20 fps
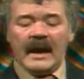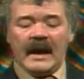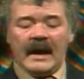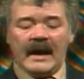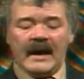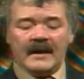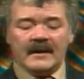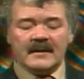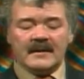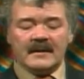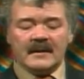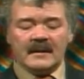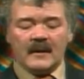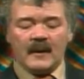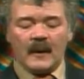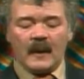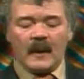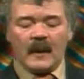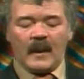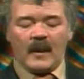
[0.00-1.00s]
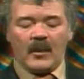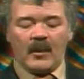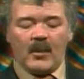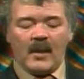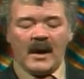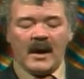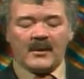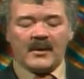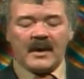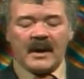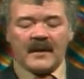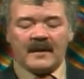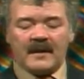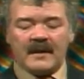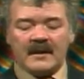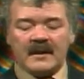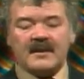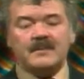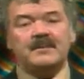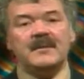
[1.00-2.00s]
And while we're at
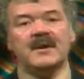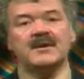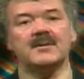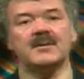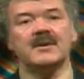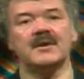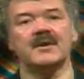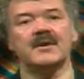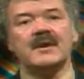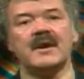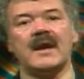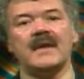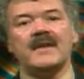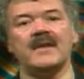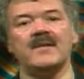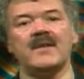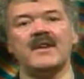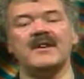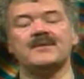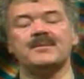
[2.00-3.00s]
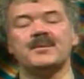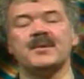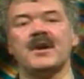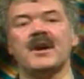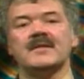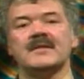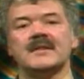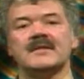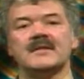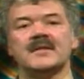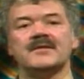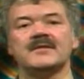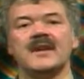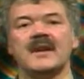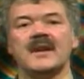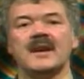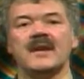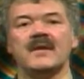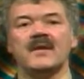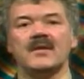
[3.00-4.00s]
the knit mills, we'll look at the various processes of
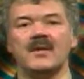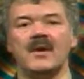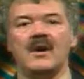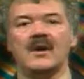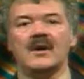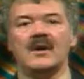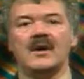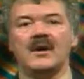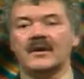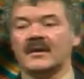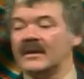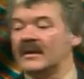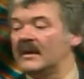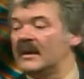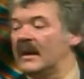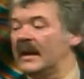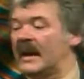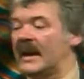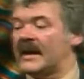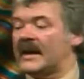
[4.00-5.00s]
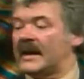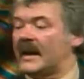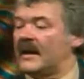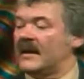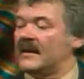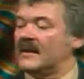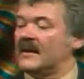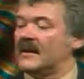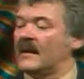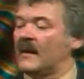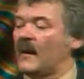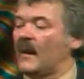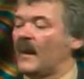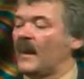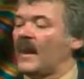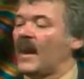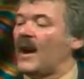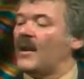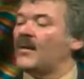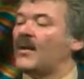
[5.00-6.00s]
taking the raw cotton, again,
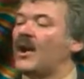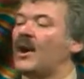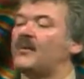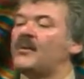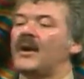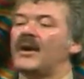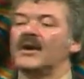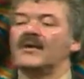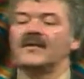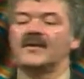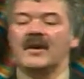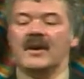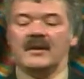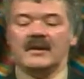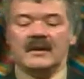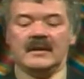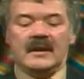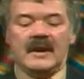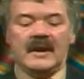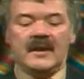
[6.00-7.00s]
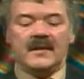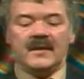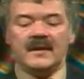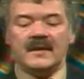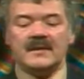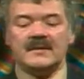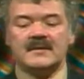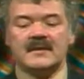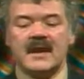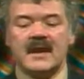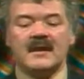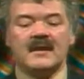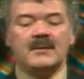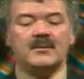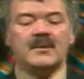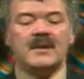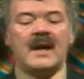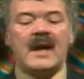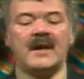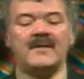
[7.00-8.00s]
a raw ball of cotton like this, and
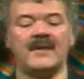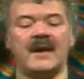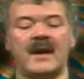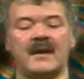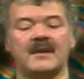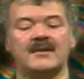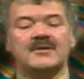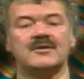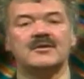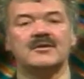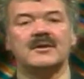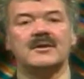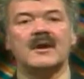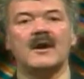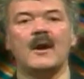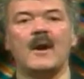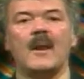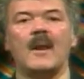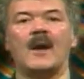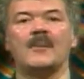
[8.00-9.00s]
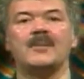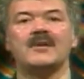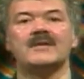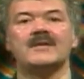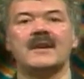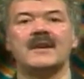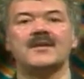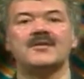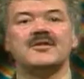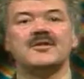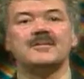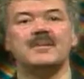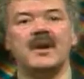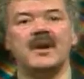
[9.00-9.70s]
it will have added to it a percentage of